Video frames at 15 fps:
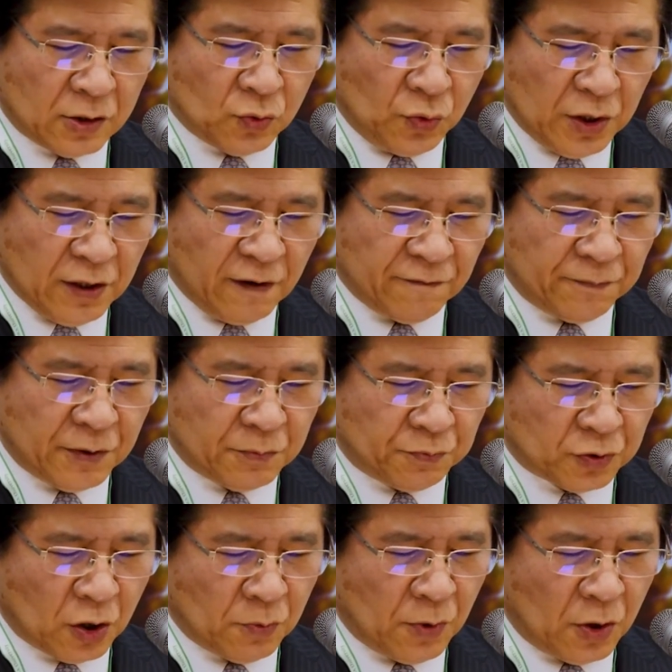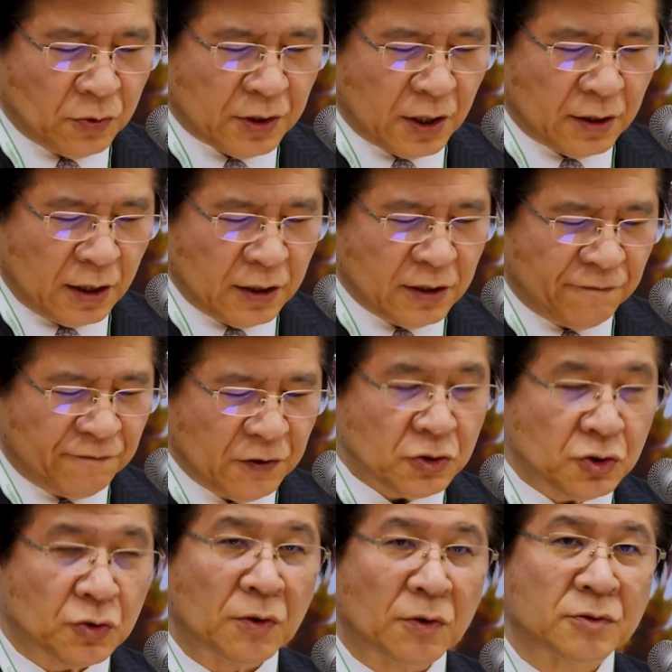And we have been promoting
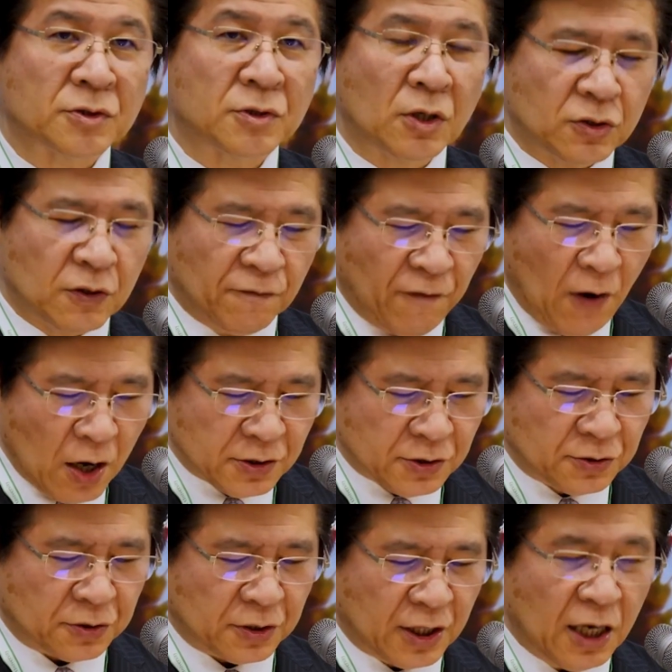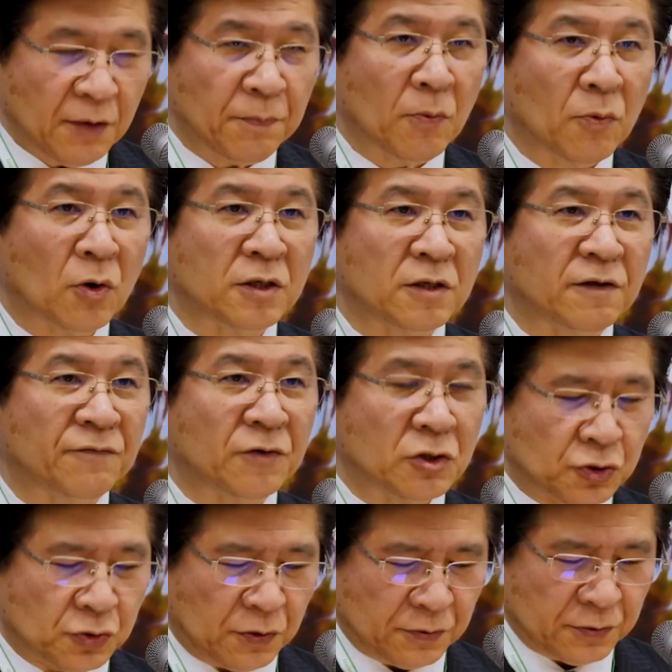individuals to foster capable
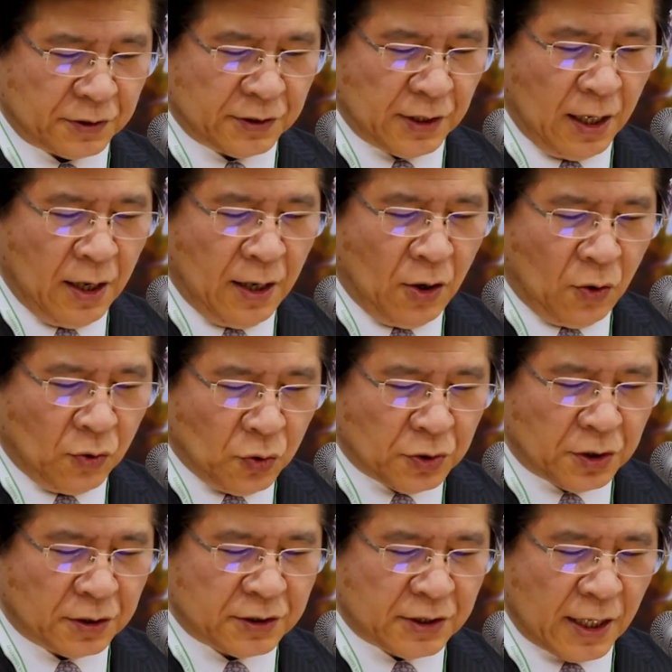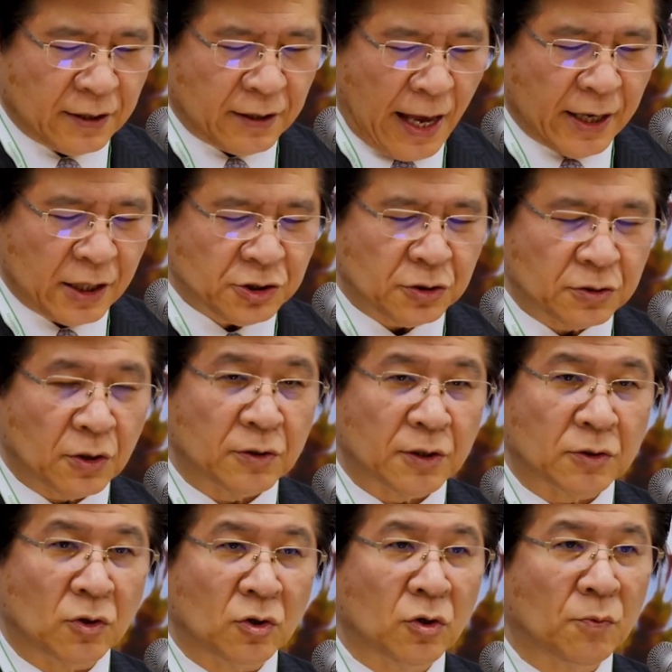individuals who can take action
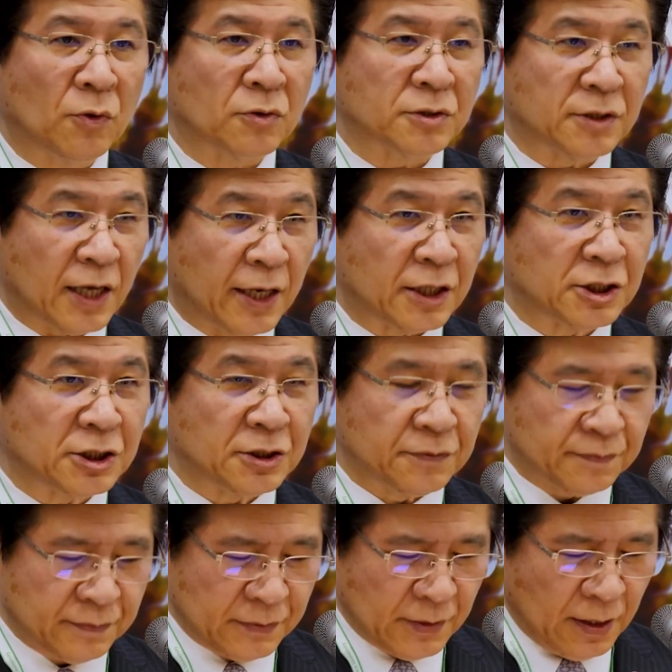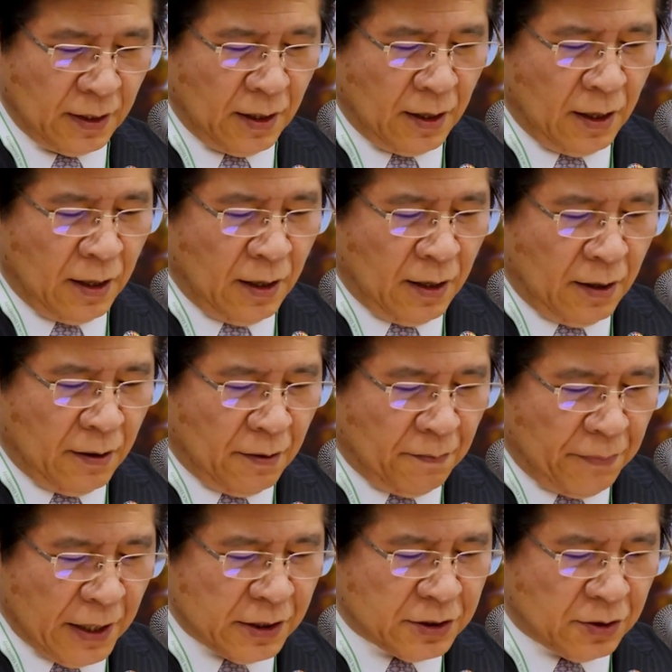on the global stage.
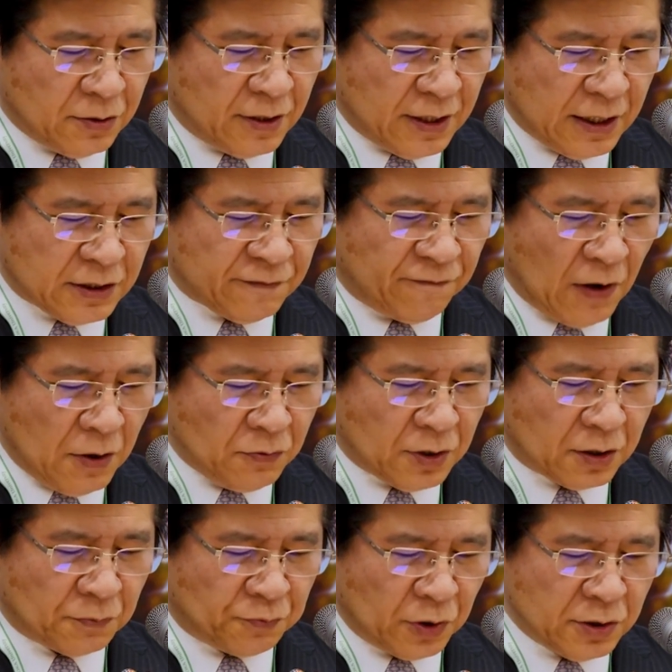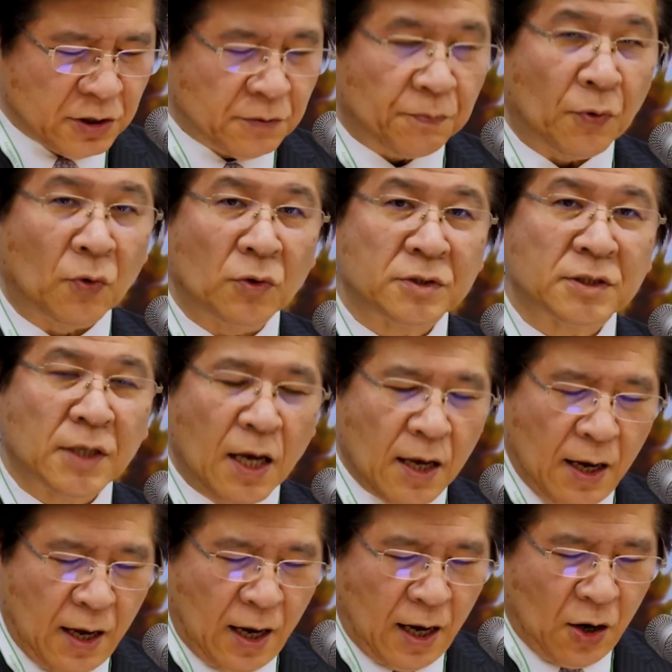Based on these founding principles,
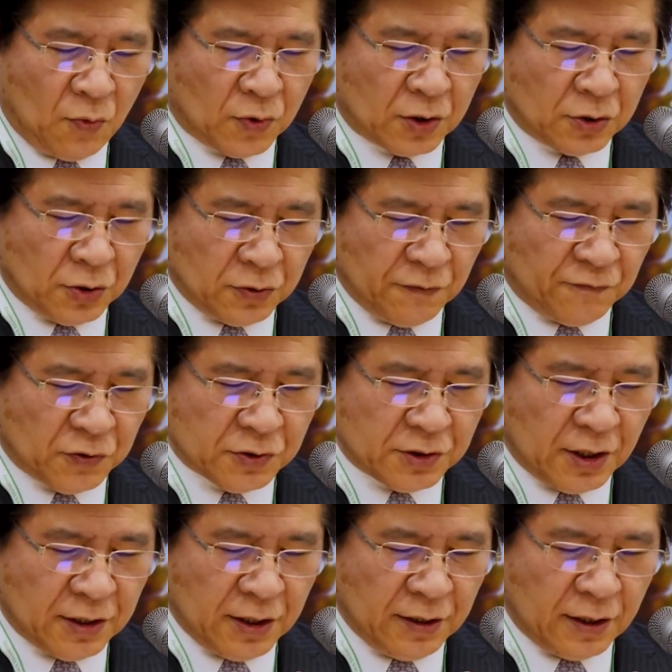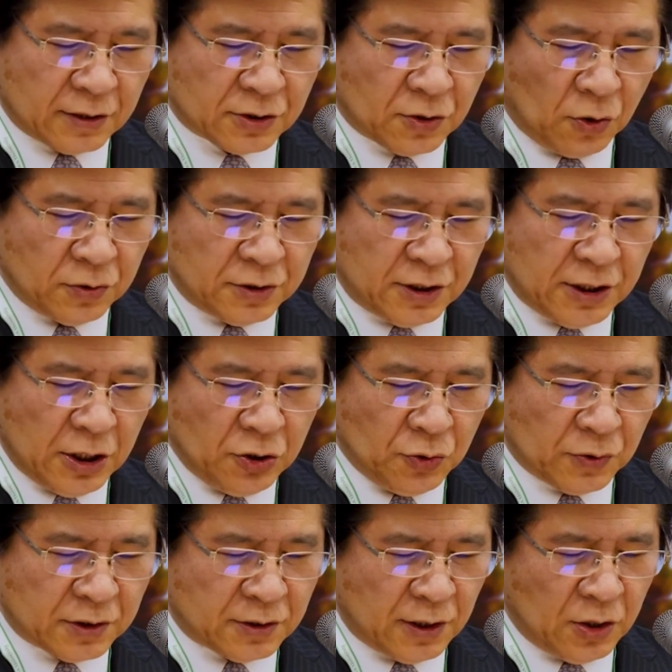our university is
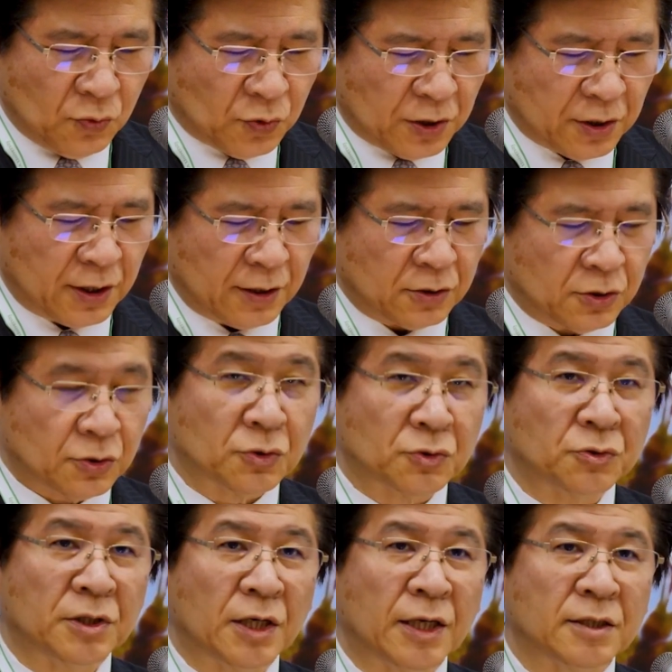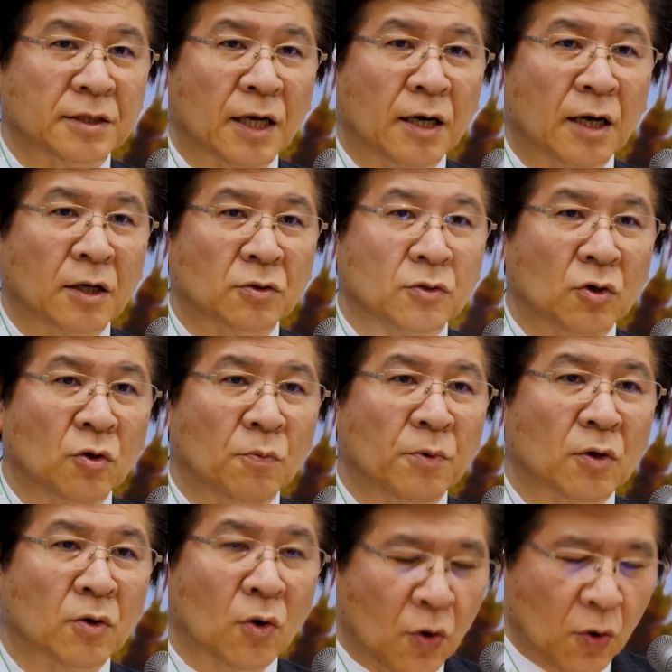continuously working to create a
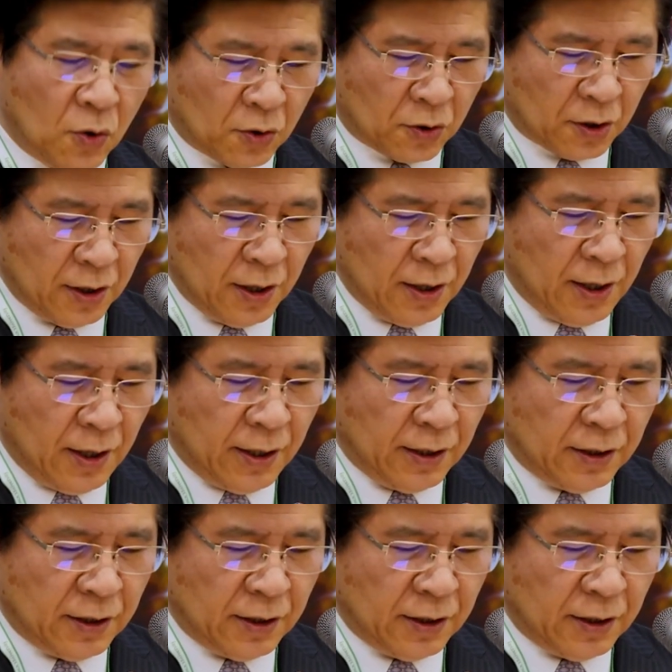global core